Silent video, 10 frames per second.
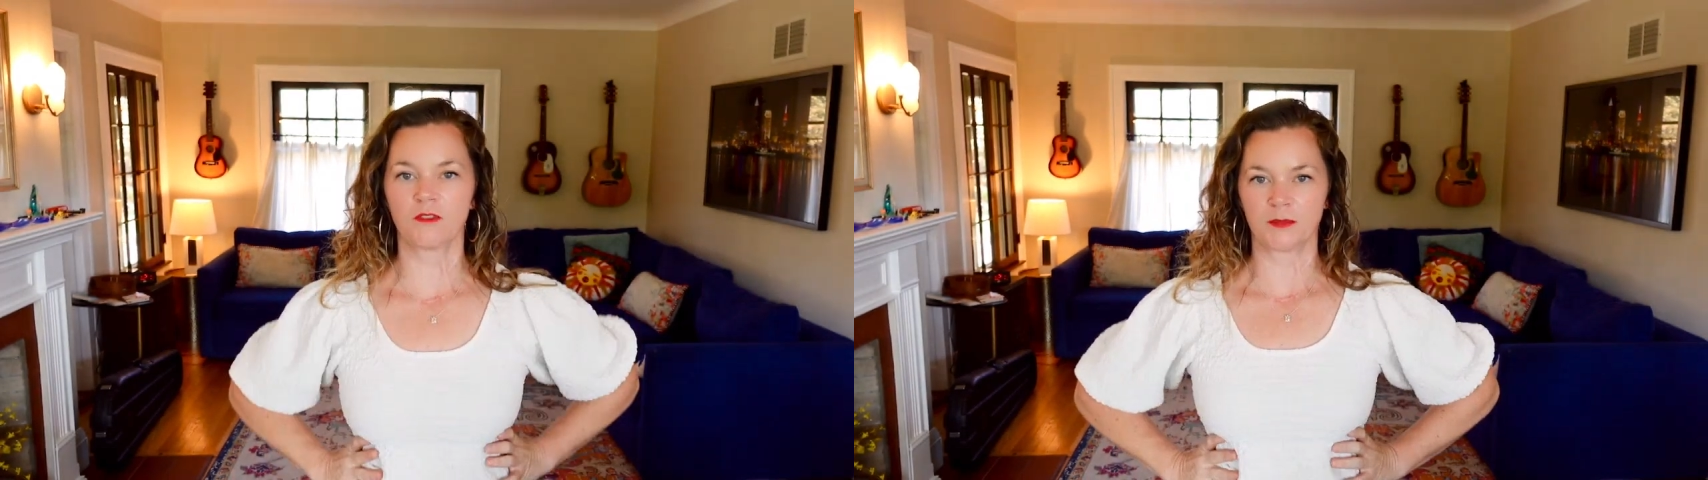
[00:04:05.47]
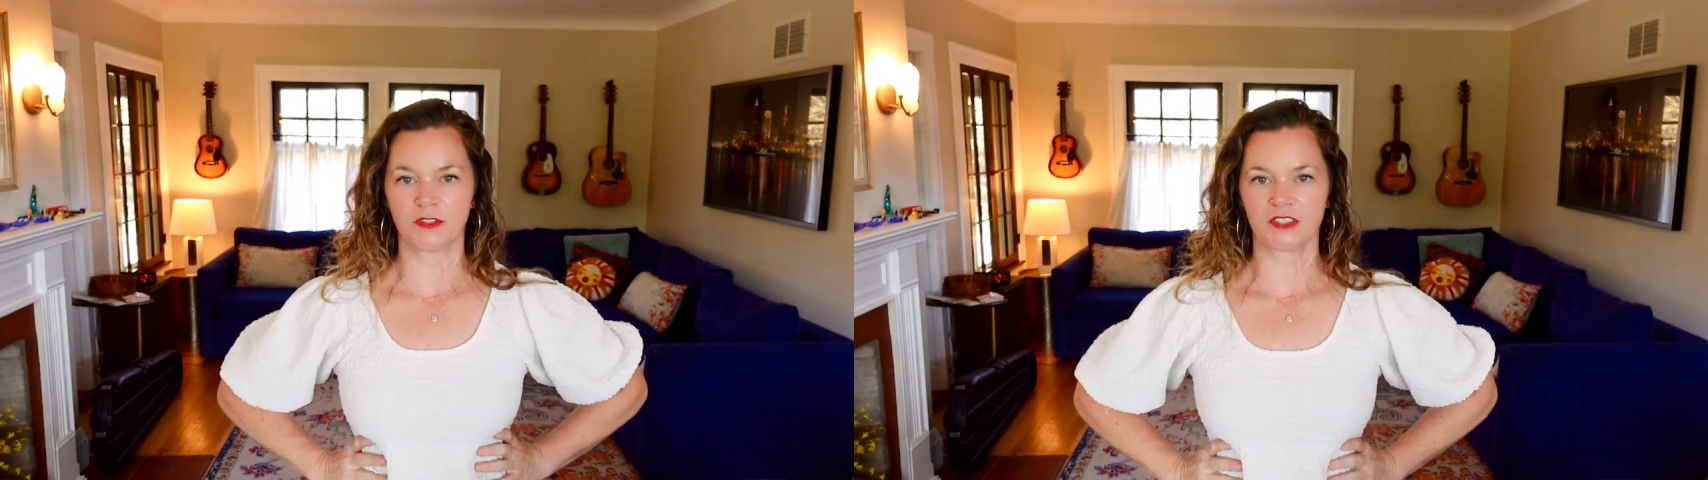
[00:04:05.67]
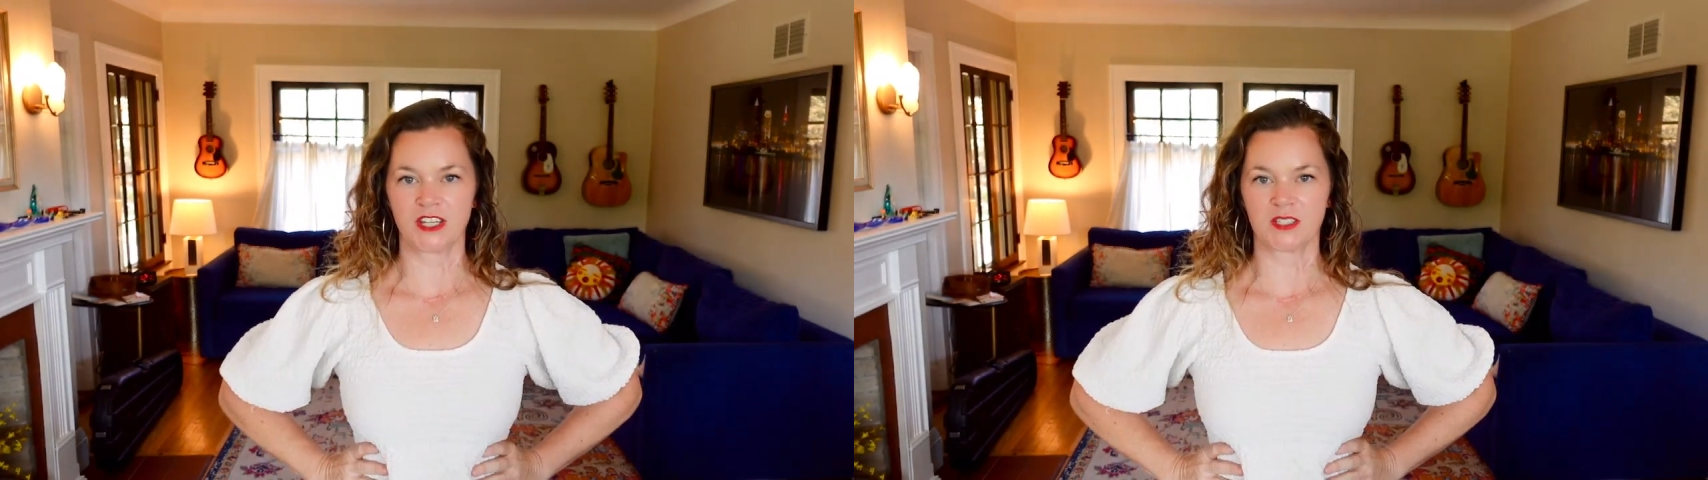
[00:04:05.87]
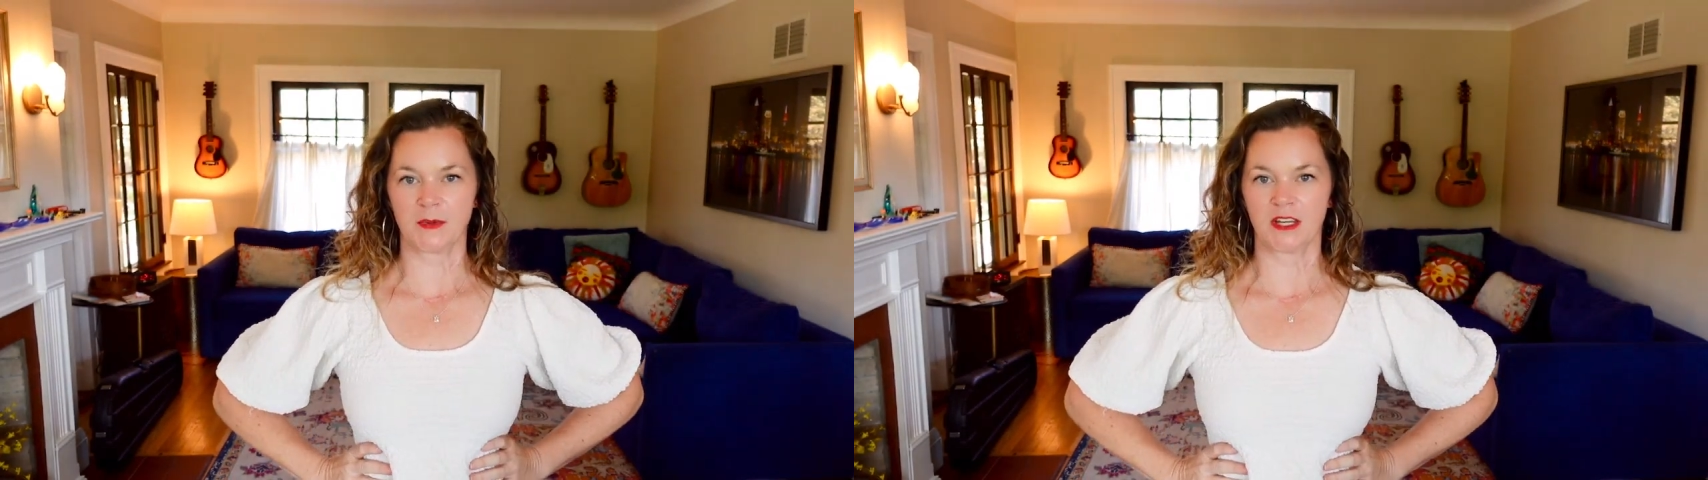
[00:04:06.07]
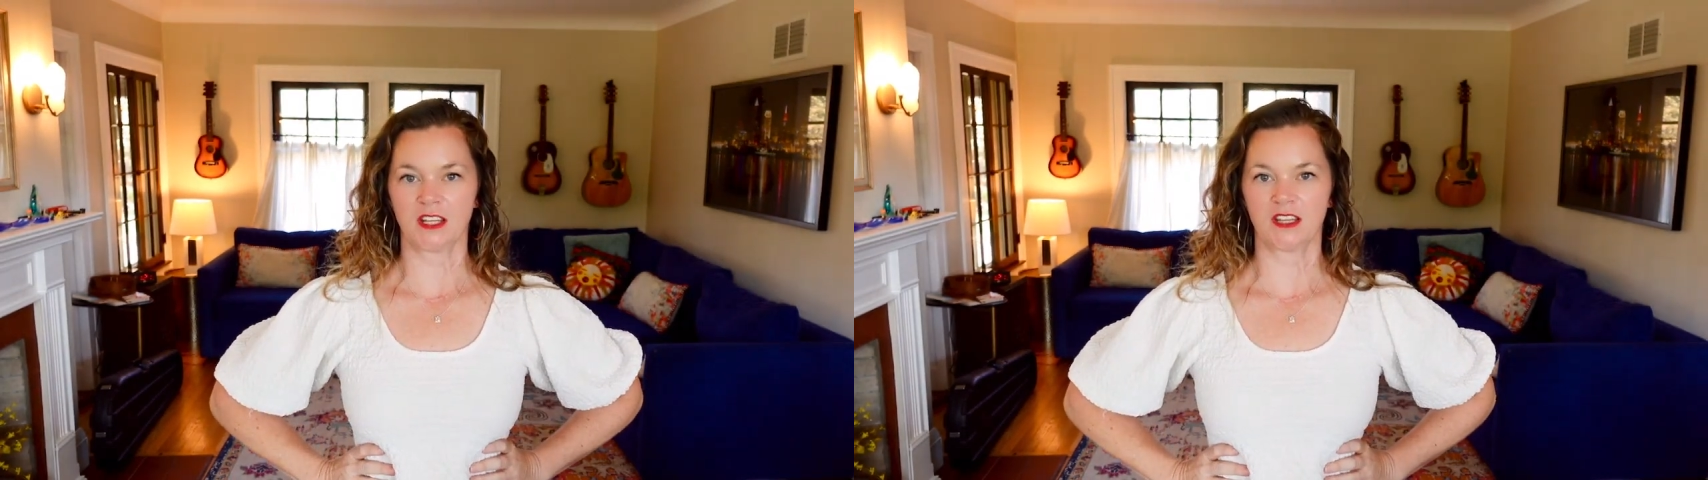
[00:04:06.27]
Ribs will stay
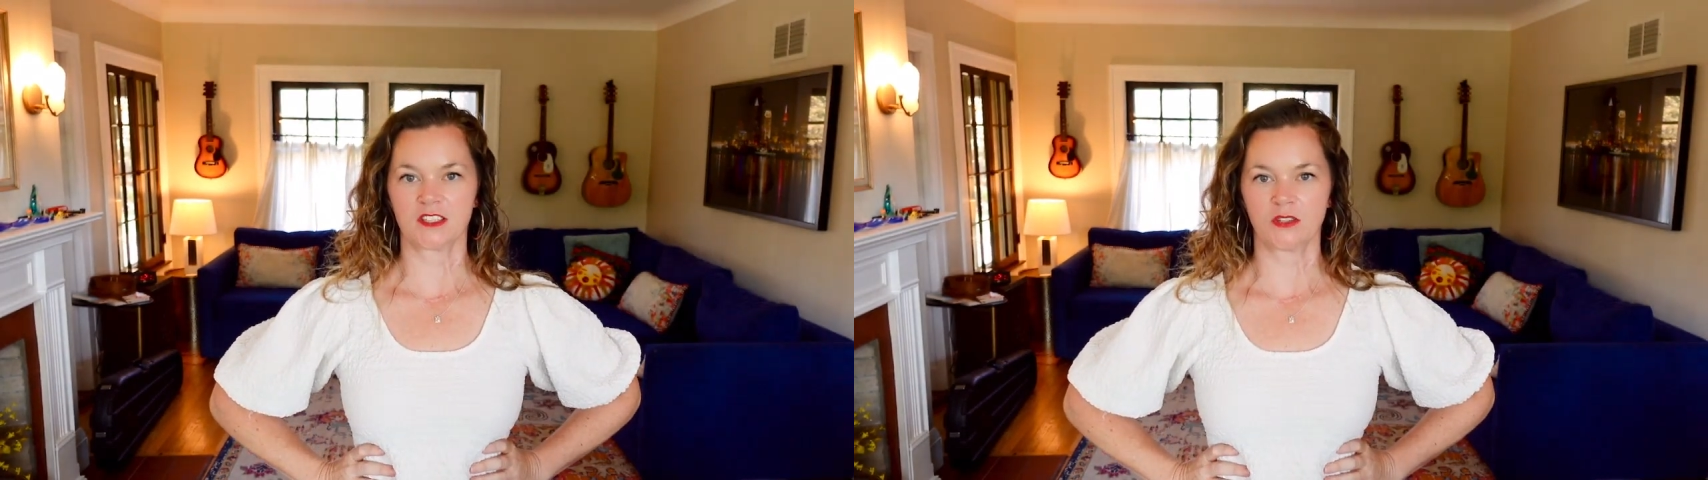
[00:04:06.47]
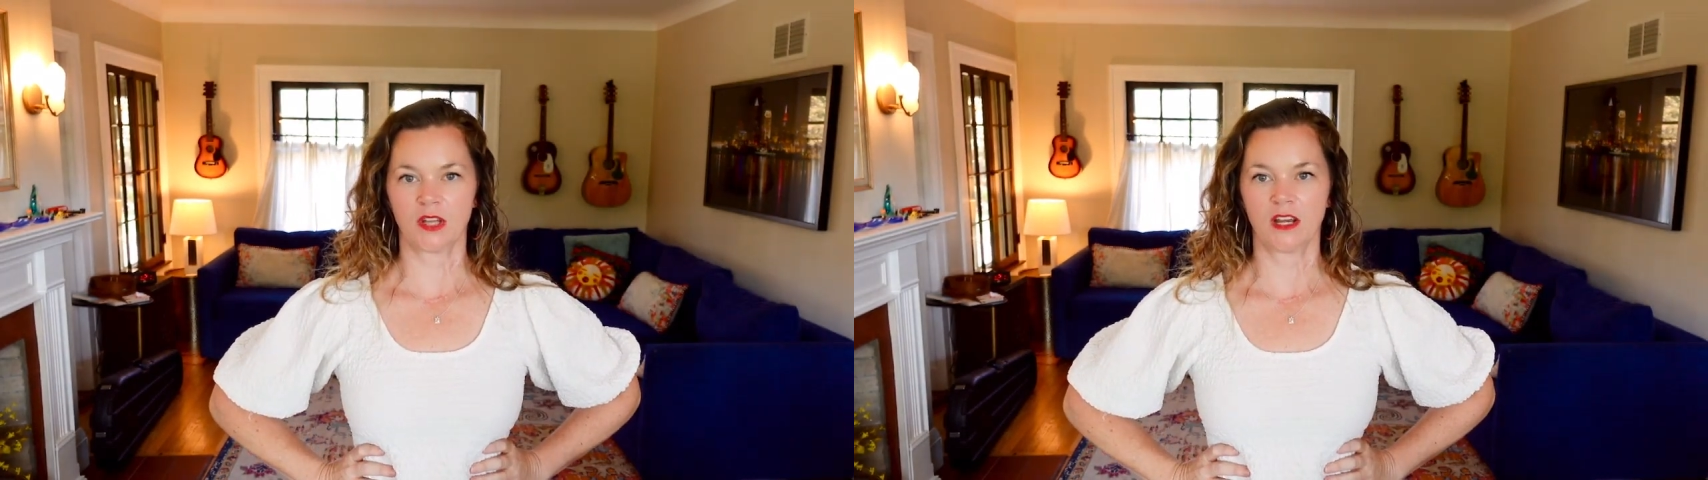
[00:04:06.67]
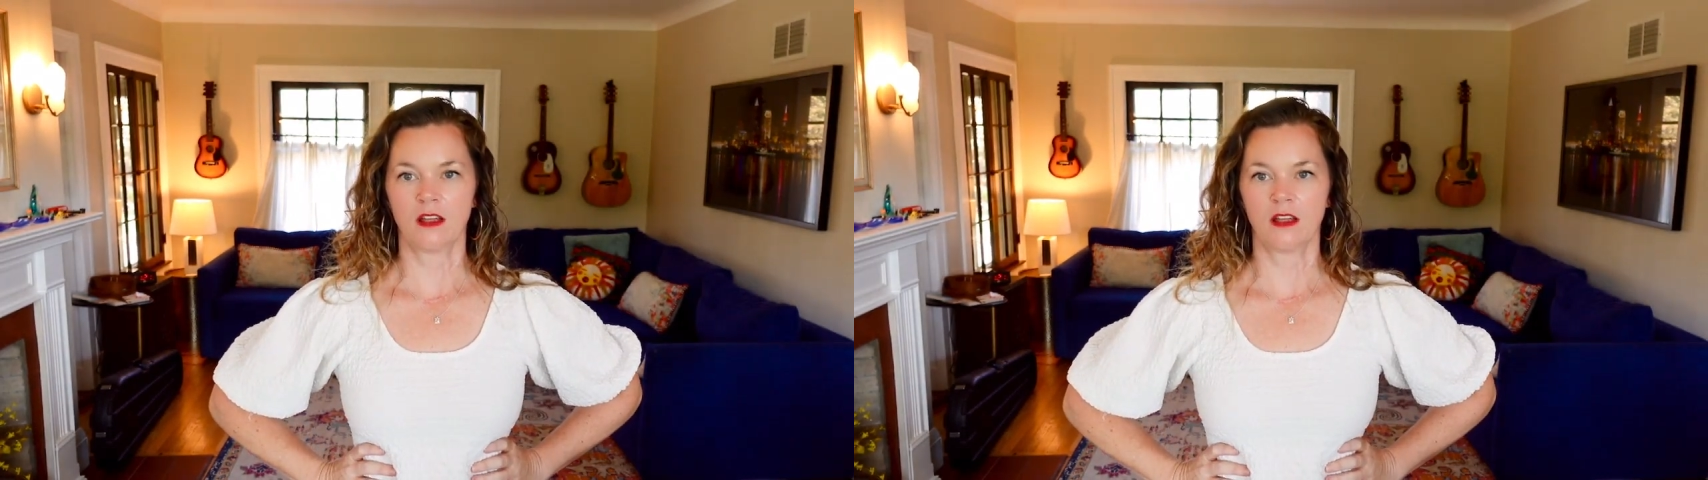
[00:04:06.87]
expanded. Let's do it.